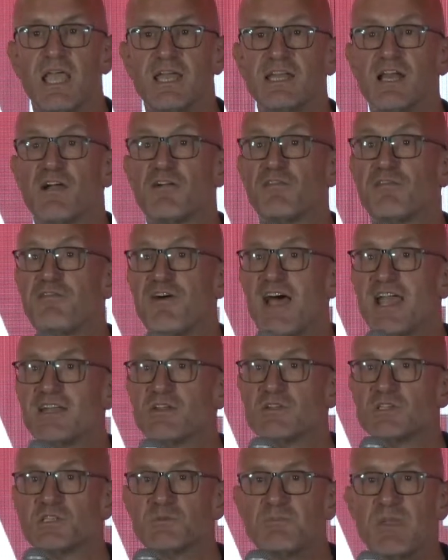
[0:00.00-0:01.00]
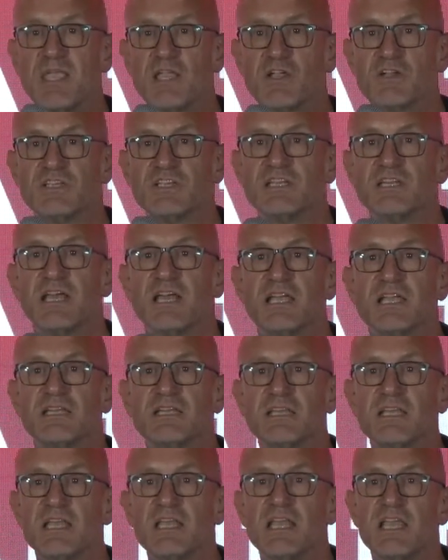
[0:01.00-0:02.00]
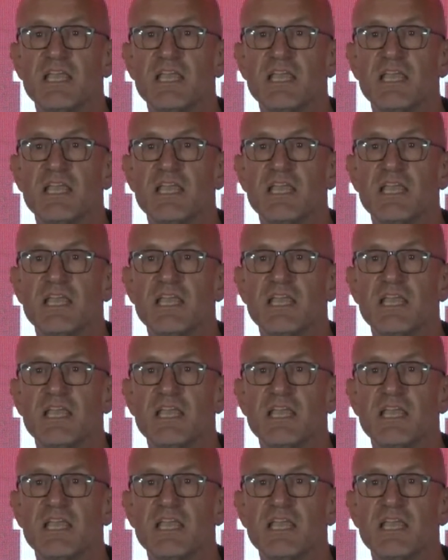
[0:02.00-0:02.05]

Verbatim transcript: And our final speaker tonight